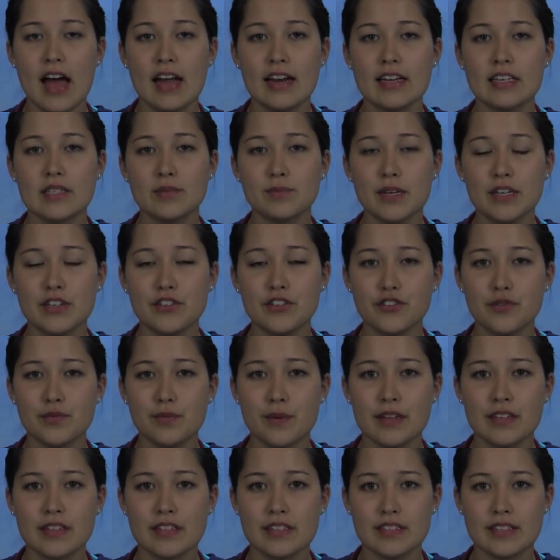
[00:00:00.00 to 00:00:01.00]
and has made
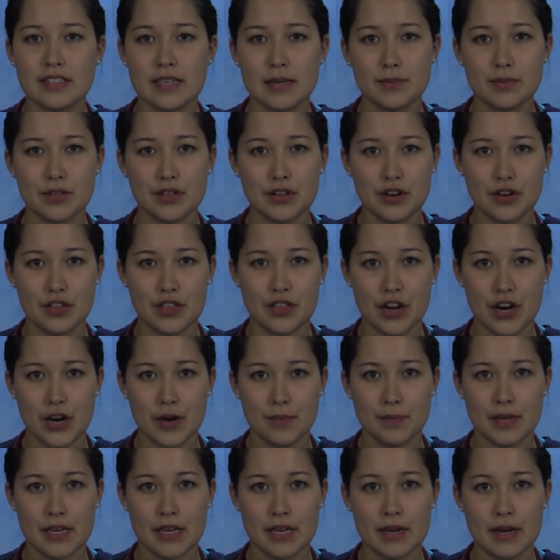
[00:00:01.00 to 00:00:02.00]
tremendous leaps in her
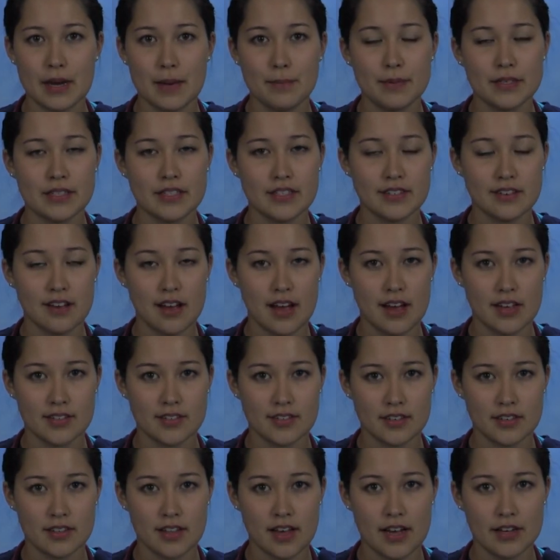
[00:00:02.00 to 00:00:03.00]
therapy, but still has
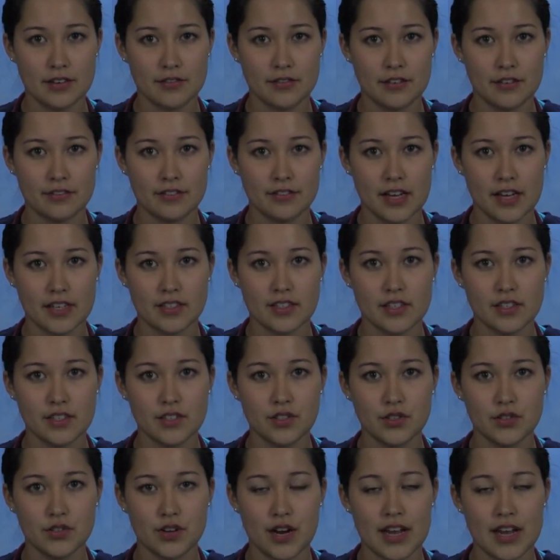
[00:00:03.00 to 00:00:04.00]
declined reflexes,
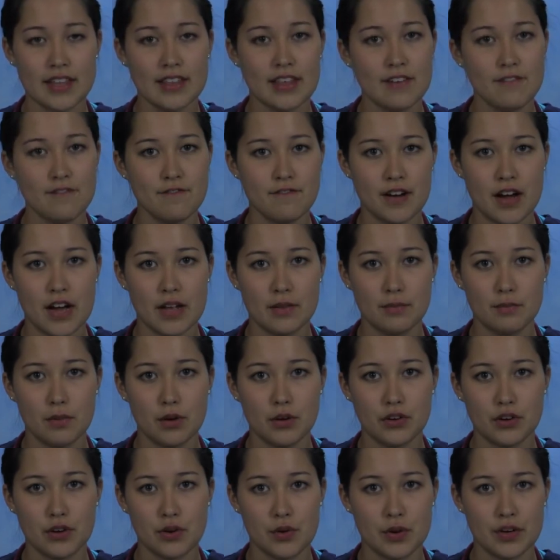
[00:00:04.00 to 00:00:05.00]
strength, and fine
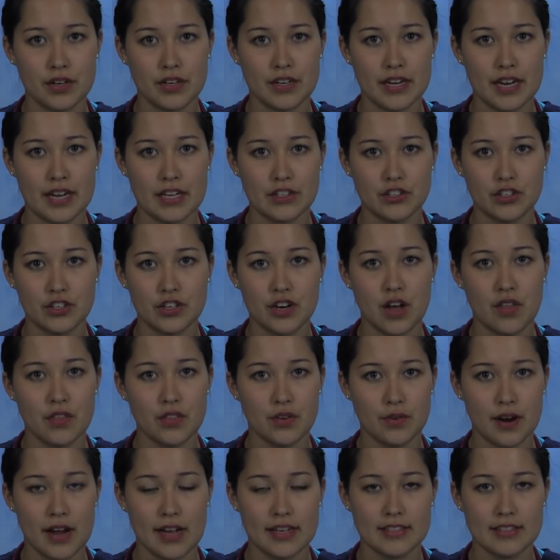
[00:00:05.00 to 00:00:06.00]
motor coordination on
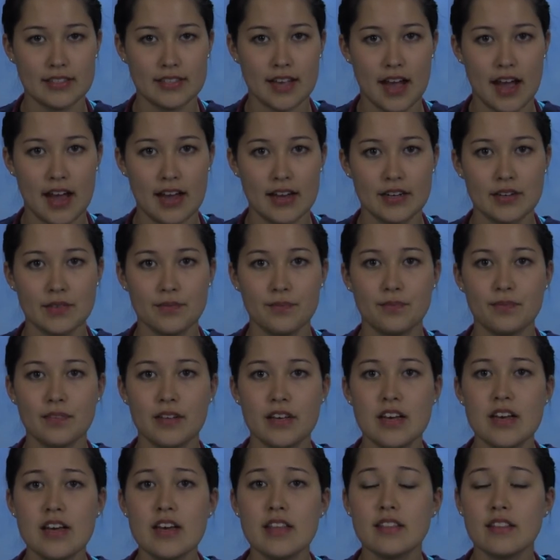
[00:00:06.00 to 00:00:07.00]
the right side.
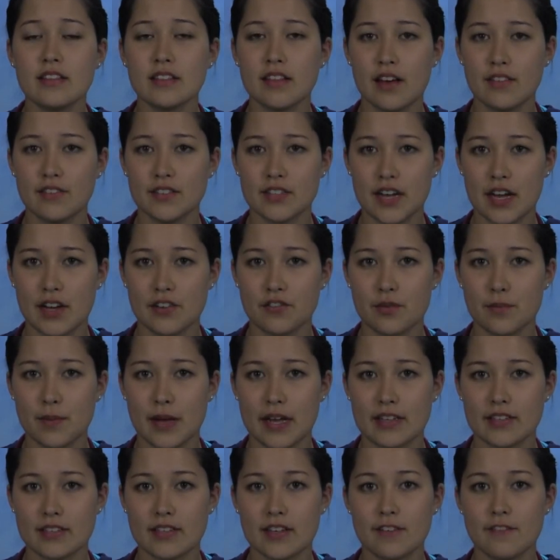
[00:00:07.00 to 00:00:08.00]
The left side
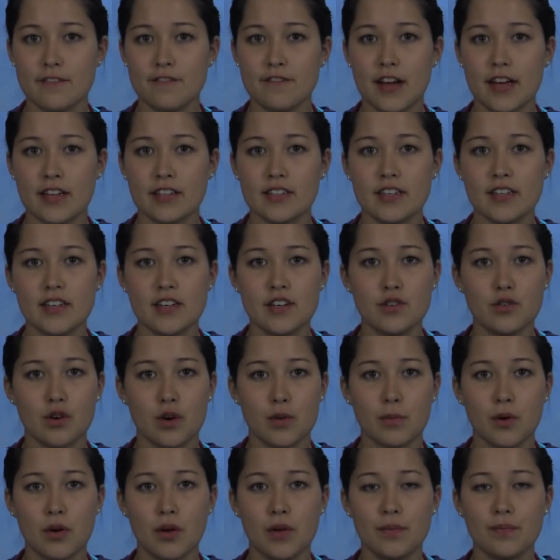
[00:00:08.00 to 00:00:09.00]
remains unaffected and
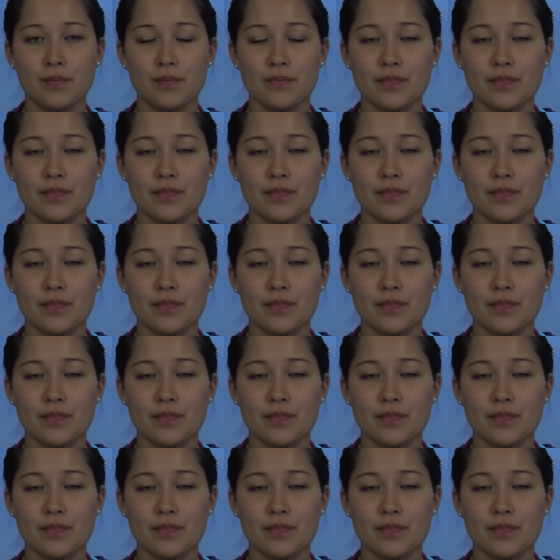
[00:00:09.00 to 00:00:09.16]
normal.